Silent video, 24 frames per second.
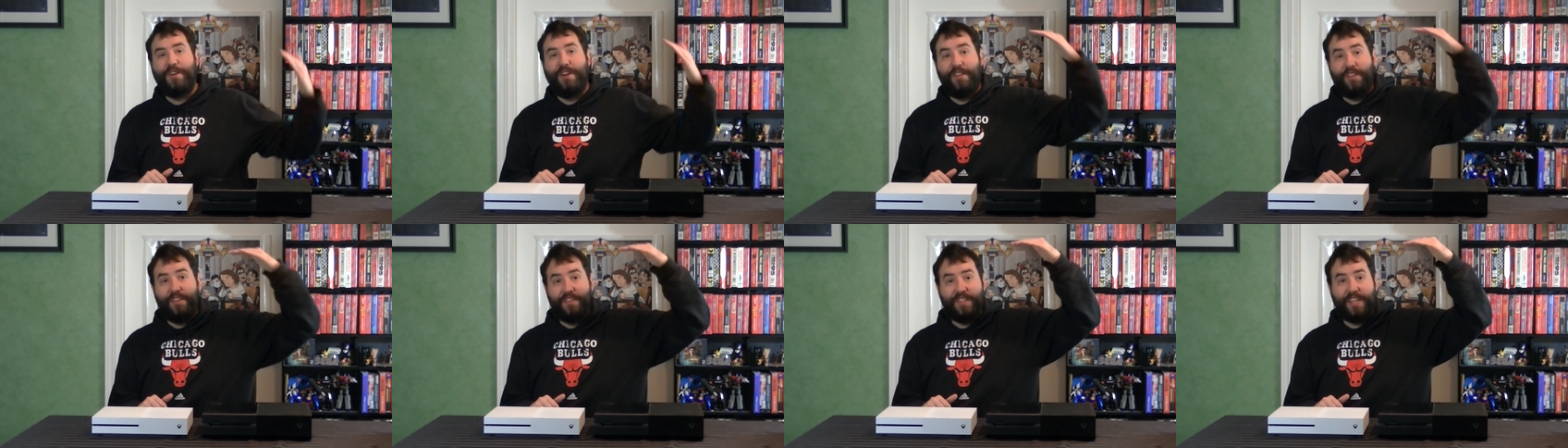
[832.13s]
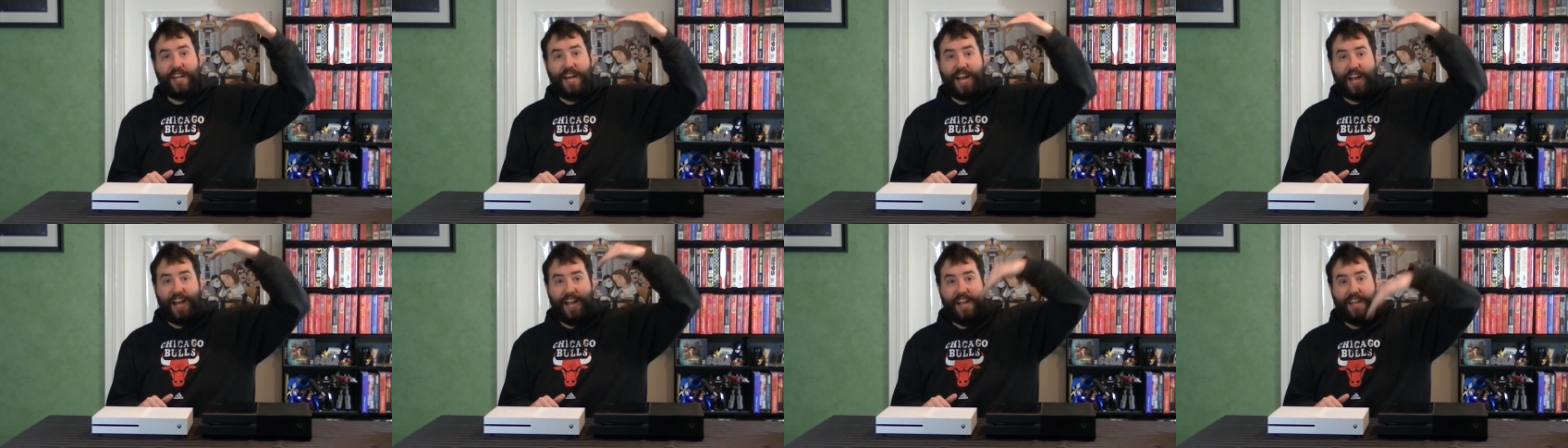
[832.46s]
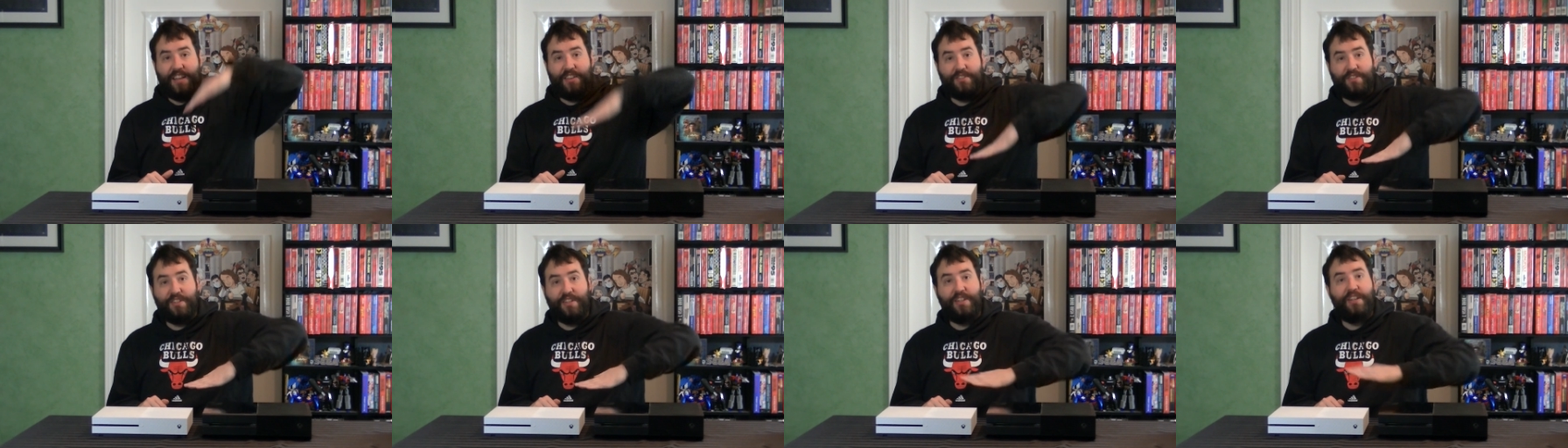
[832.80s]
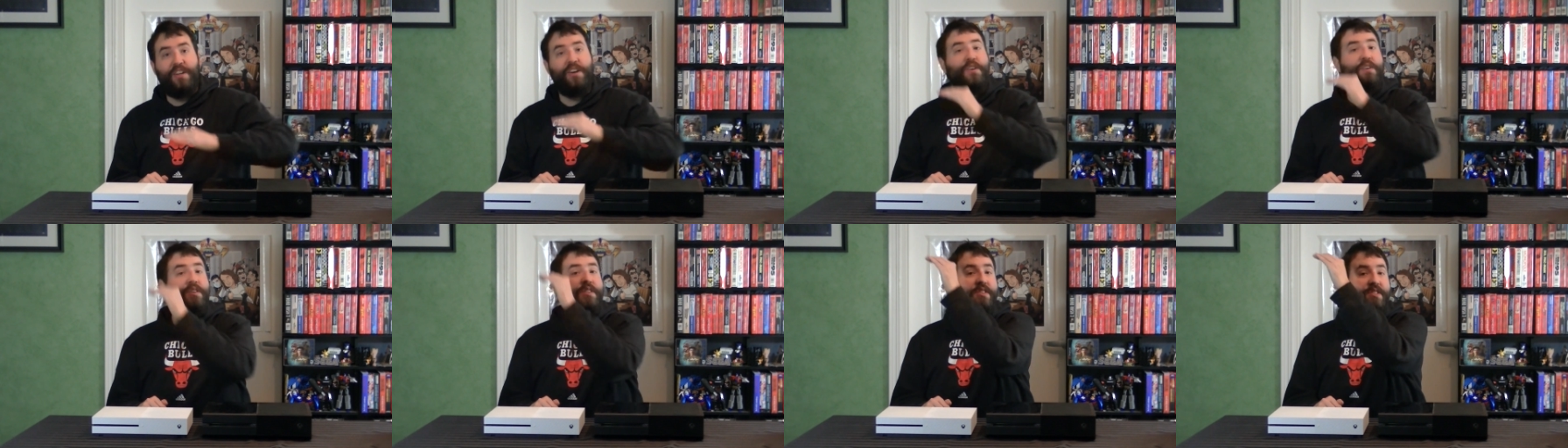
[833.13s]
You know, there's the high, there's the
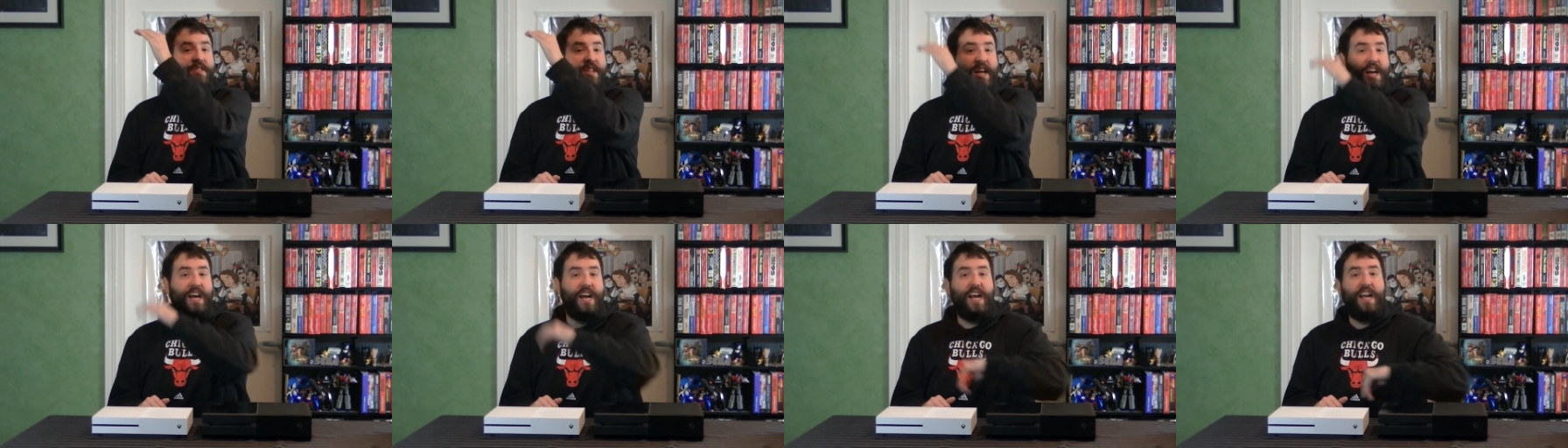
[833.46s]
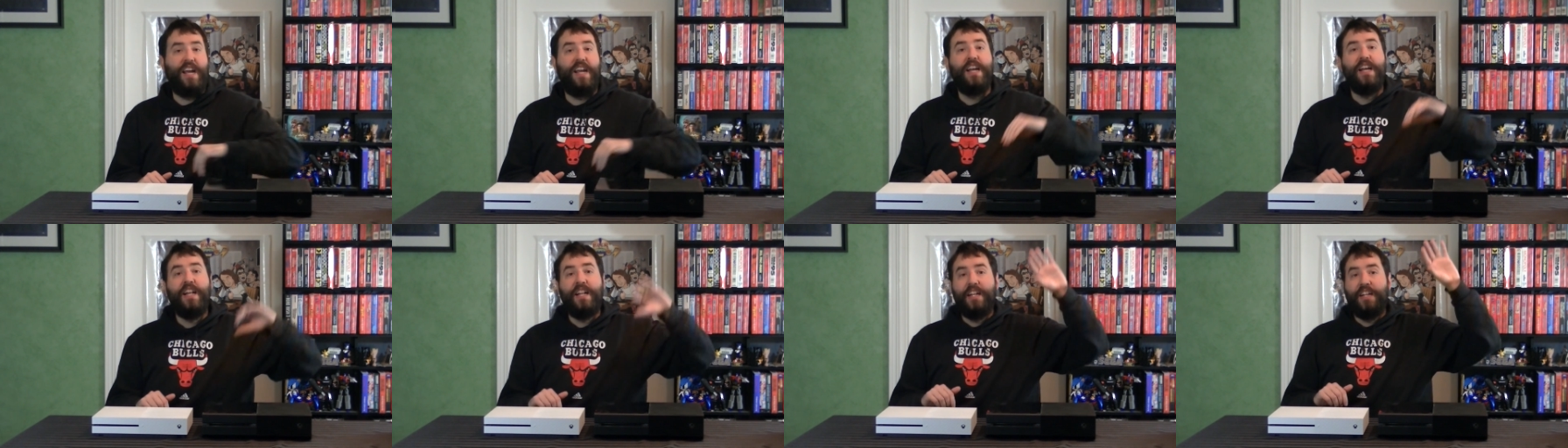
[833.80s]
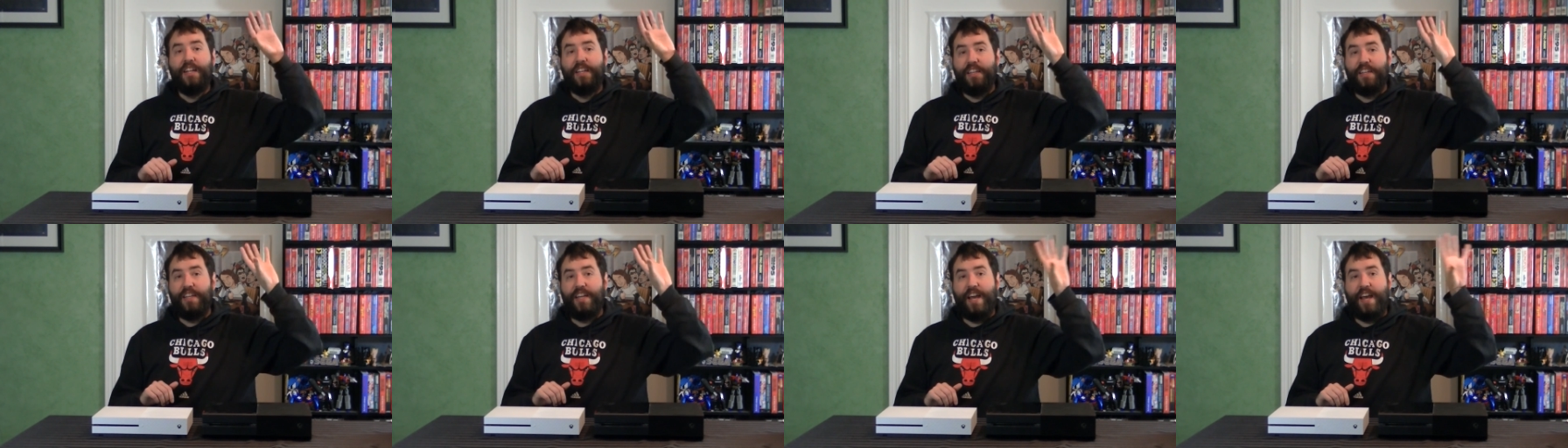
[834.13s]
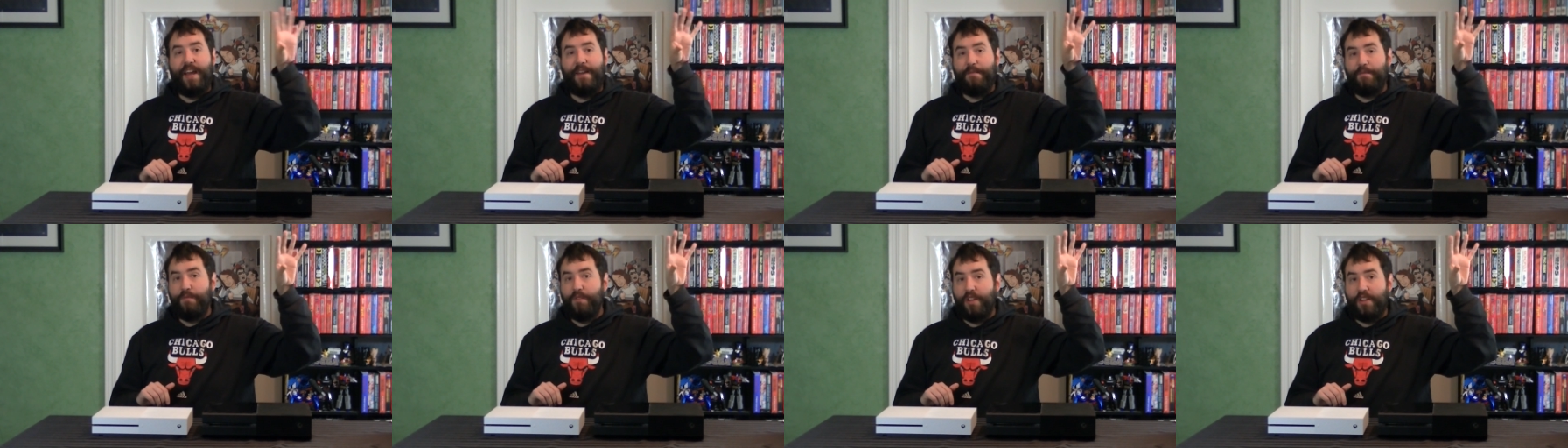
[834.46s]
low, and there's the high. You
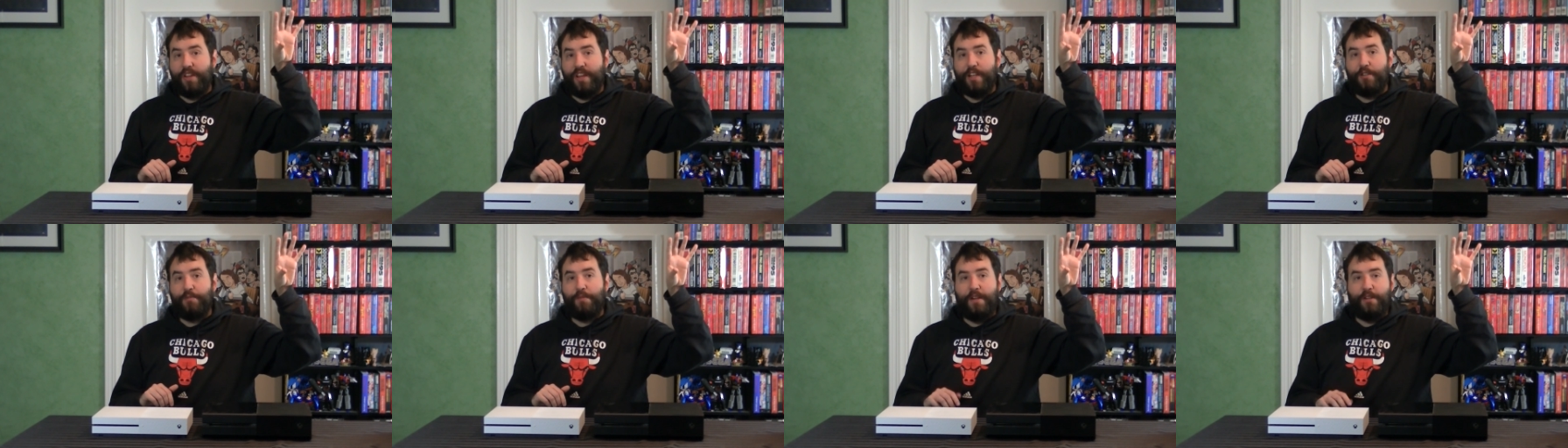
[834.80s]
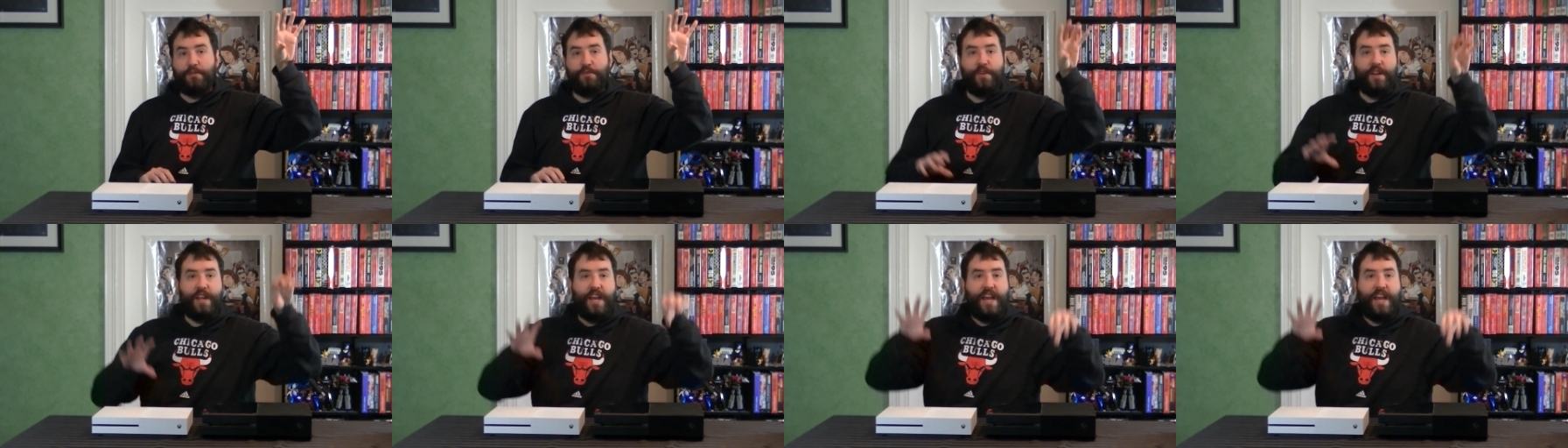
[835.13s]
got, you know, the Xbox One